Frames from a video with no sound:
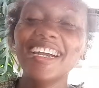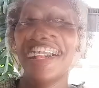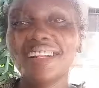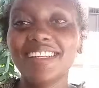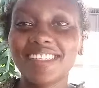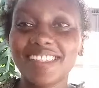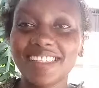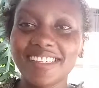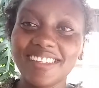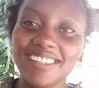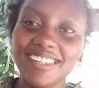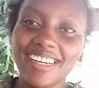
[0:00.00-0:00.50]
I'll
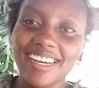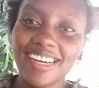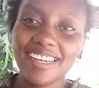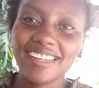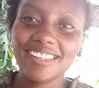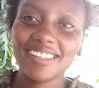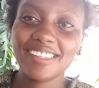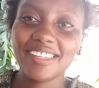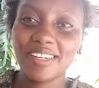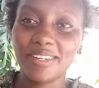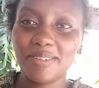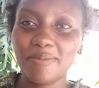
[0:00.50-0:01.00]
see you
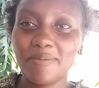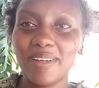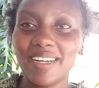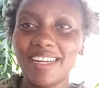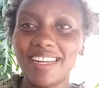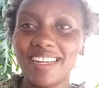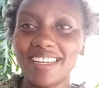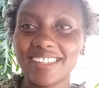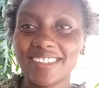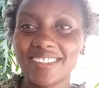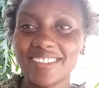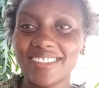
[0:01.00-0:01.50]
guys on my
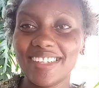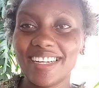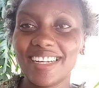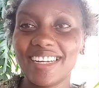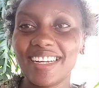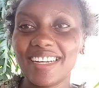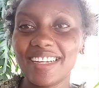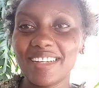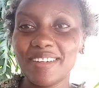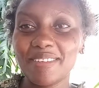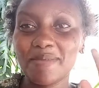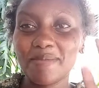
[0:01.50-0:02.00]
next one
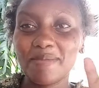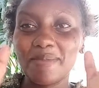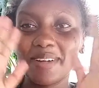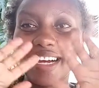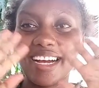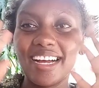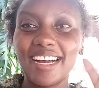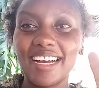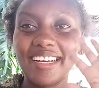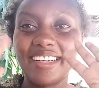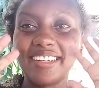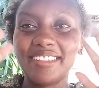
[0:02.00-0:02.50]

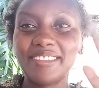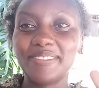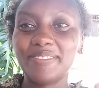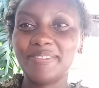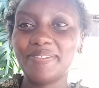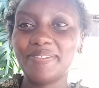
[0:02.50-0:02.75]
bye